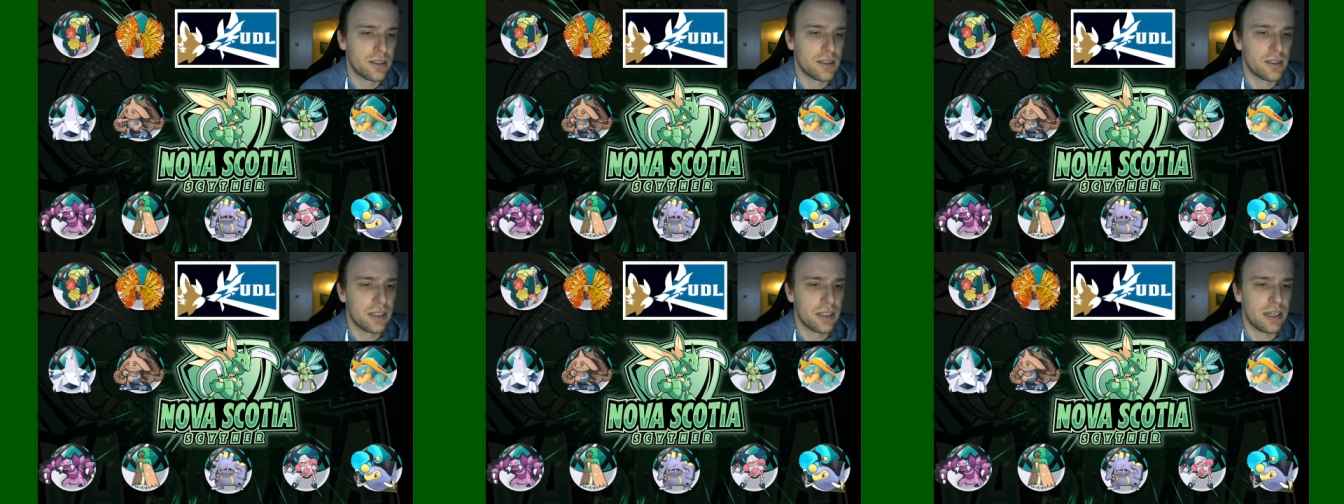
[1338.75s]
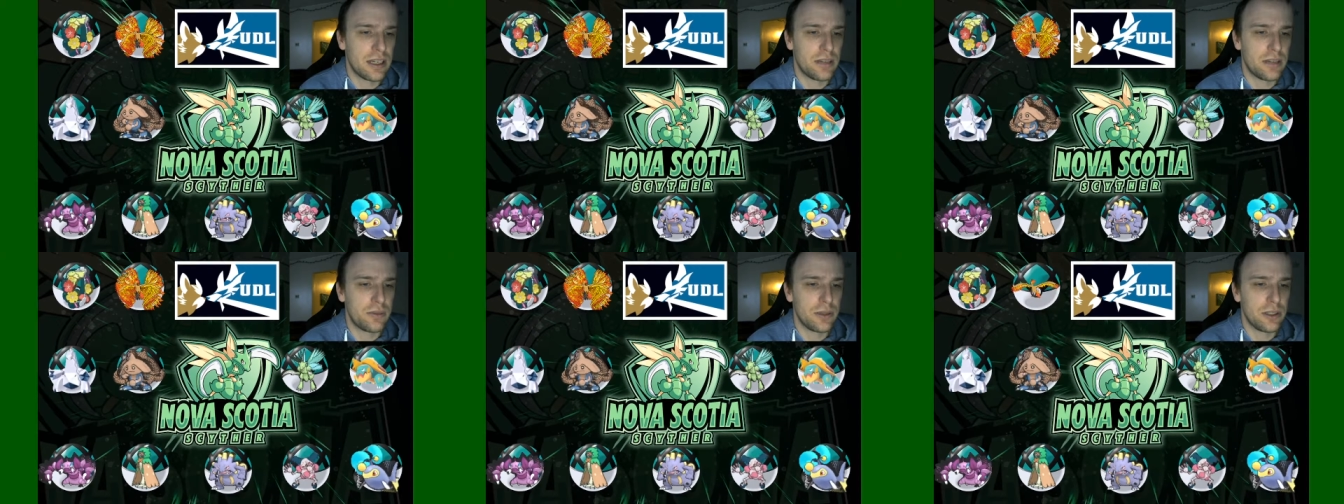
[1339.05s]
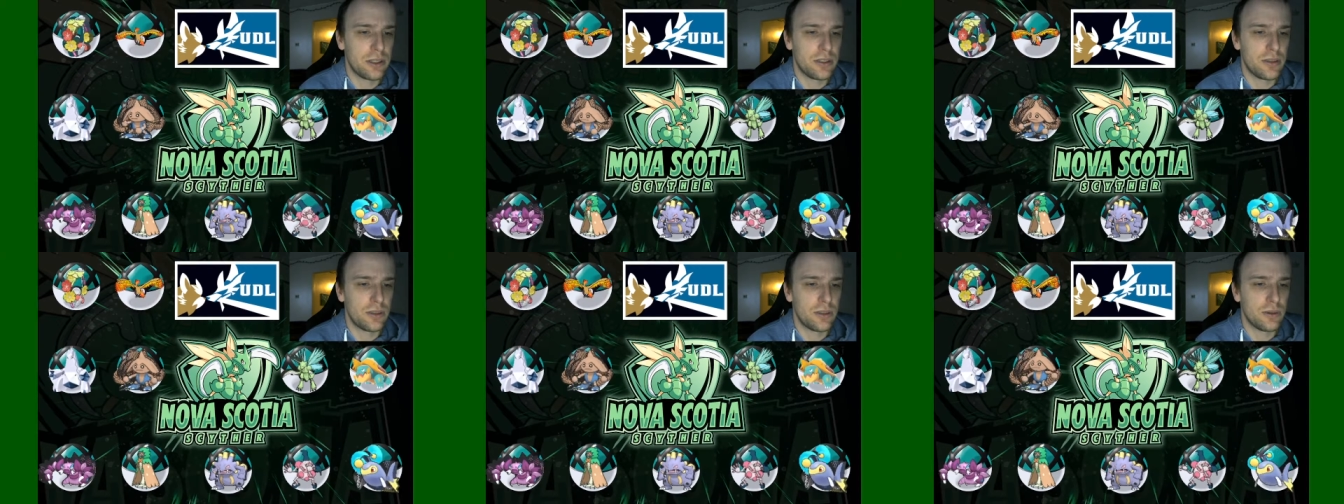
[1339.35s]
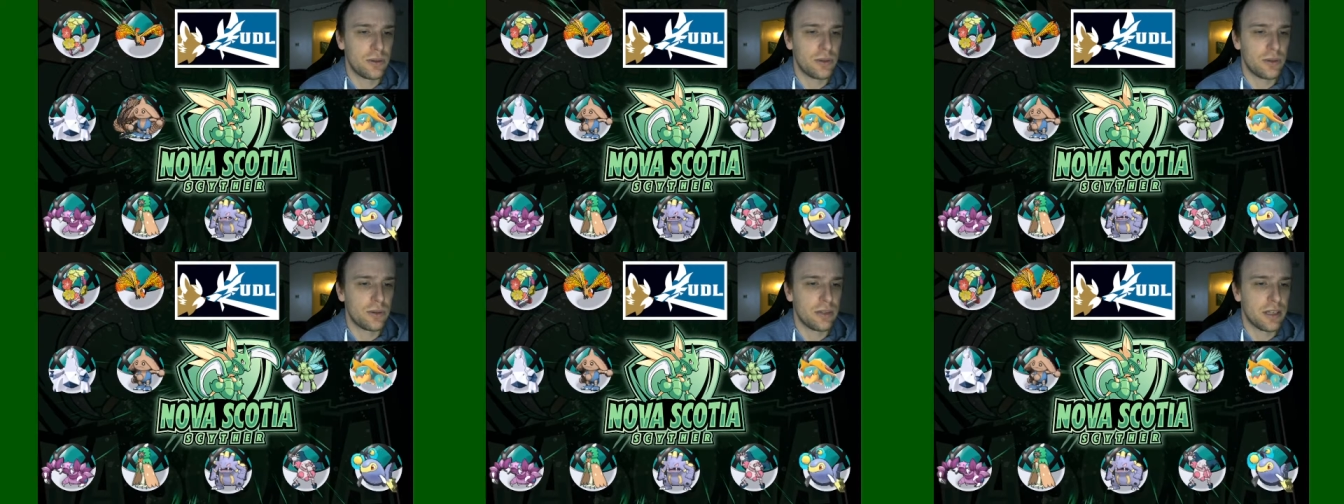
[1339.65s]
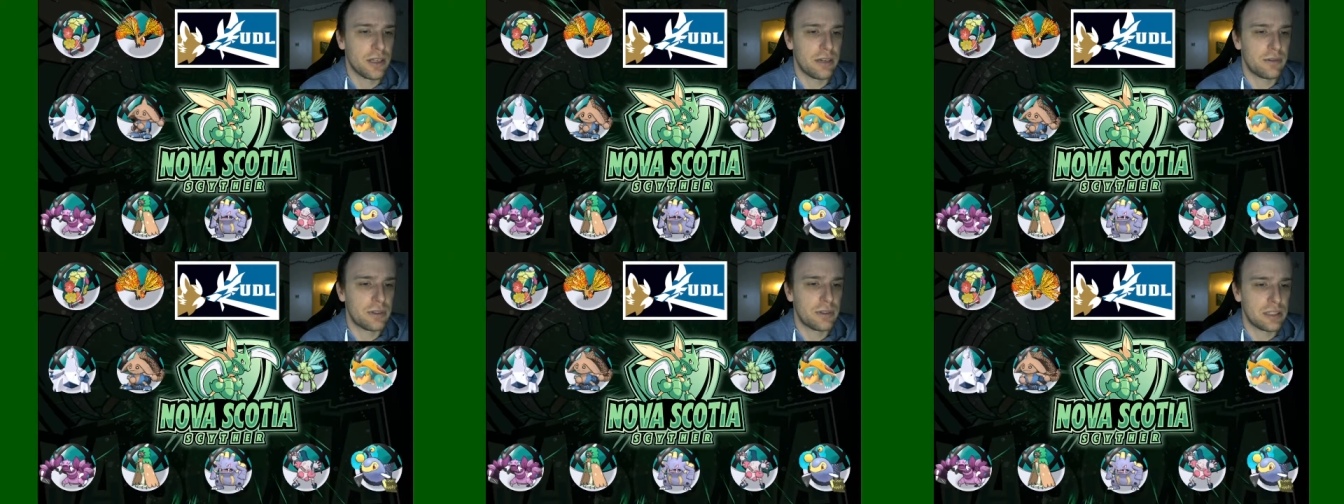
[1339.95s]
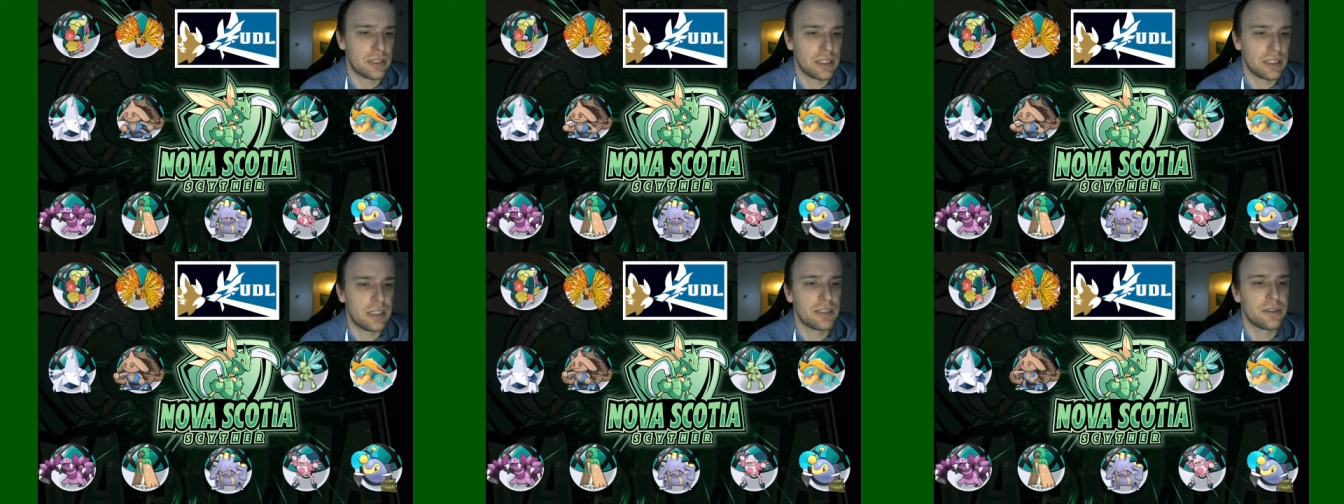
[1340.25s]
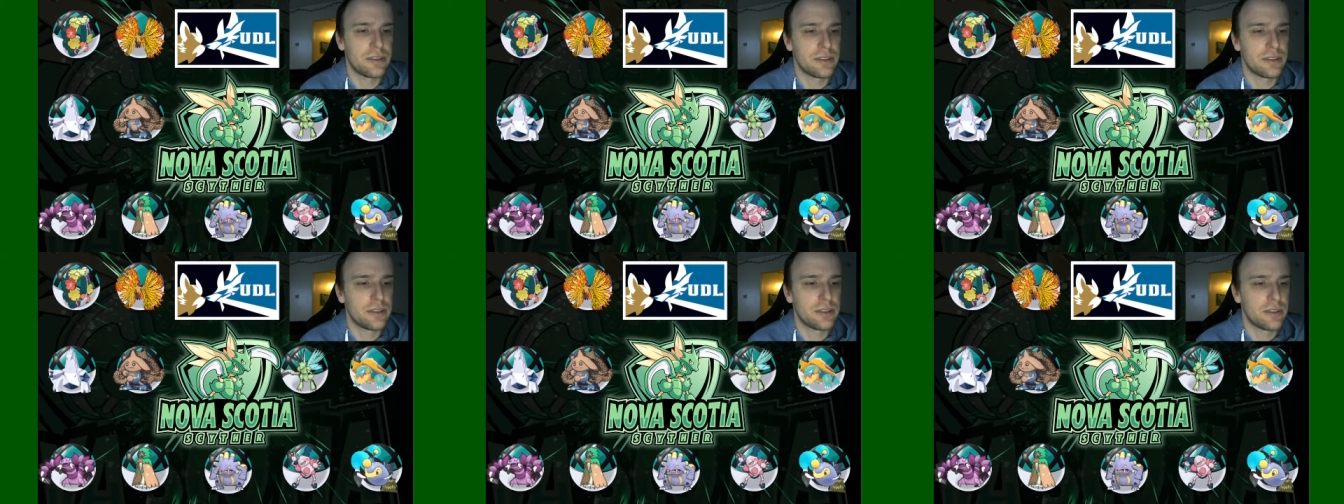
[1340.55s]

than we do that resist.